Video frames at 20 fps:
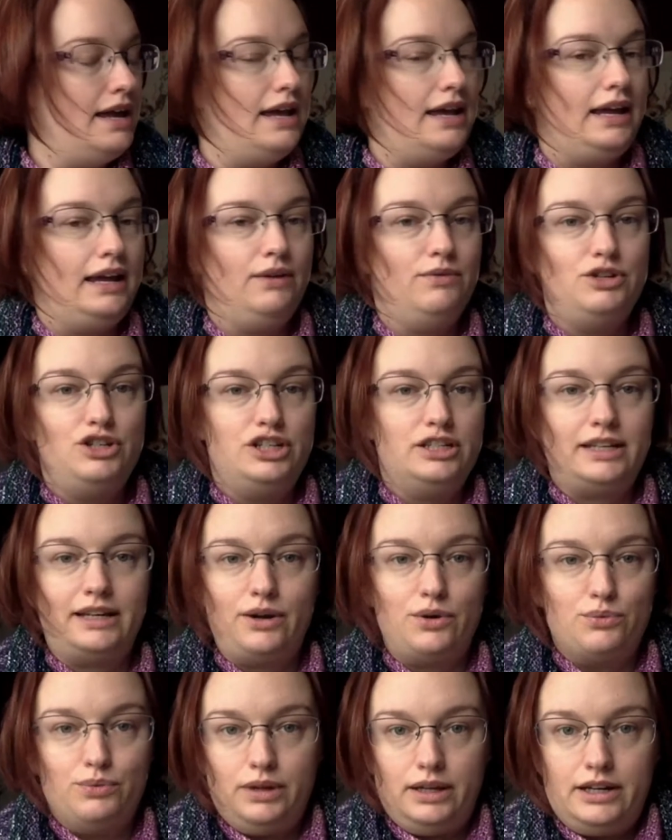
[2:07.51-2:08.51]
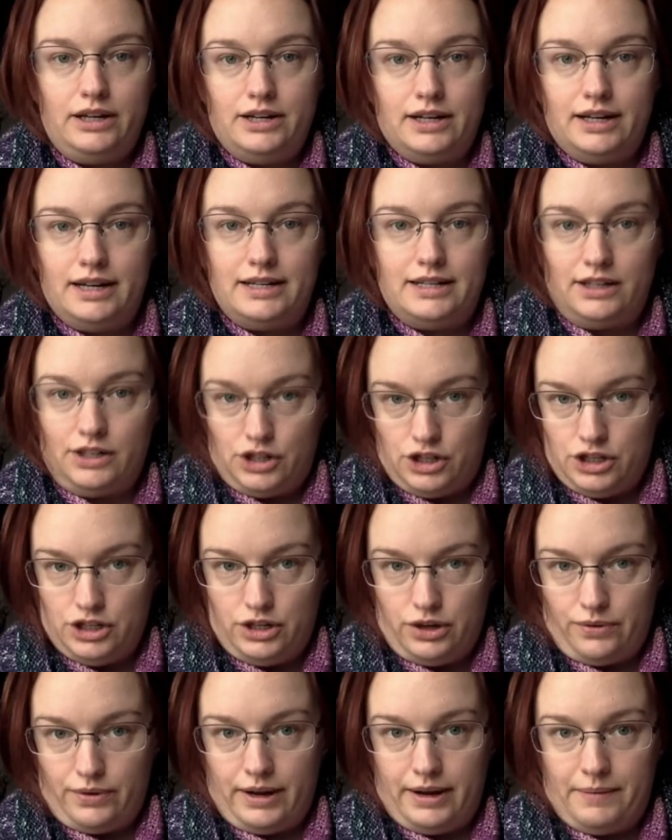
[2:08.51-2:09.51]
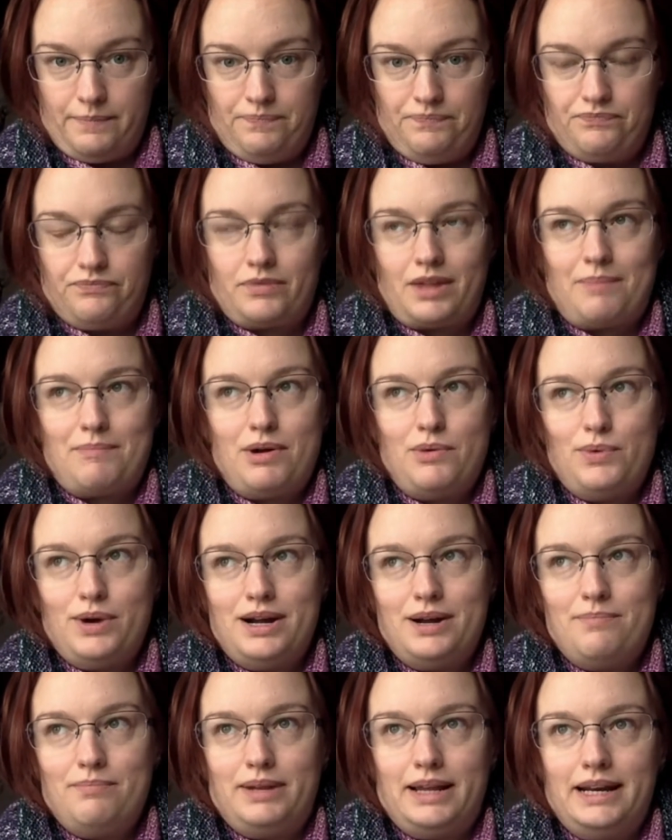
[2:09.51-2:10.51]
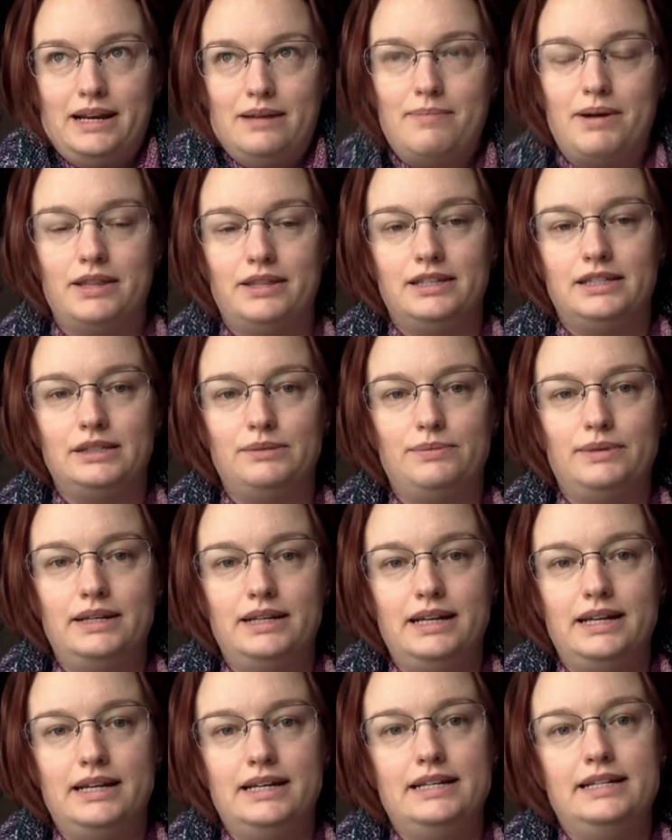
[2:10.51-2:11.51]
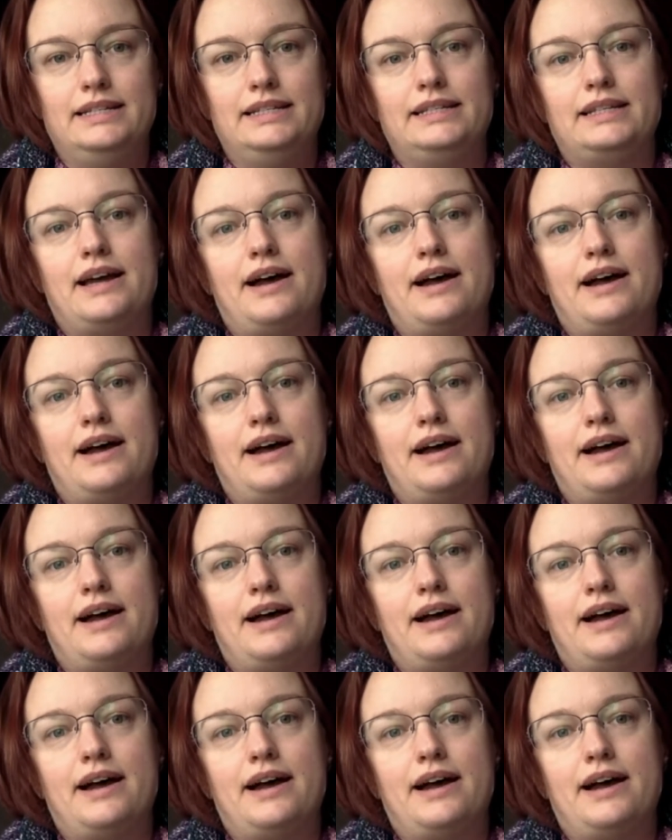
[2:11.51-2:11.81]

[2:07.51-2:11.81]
It was just like a really good addition to it. My one complaint about this one is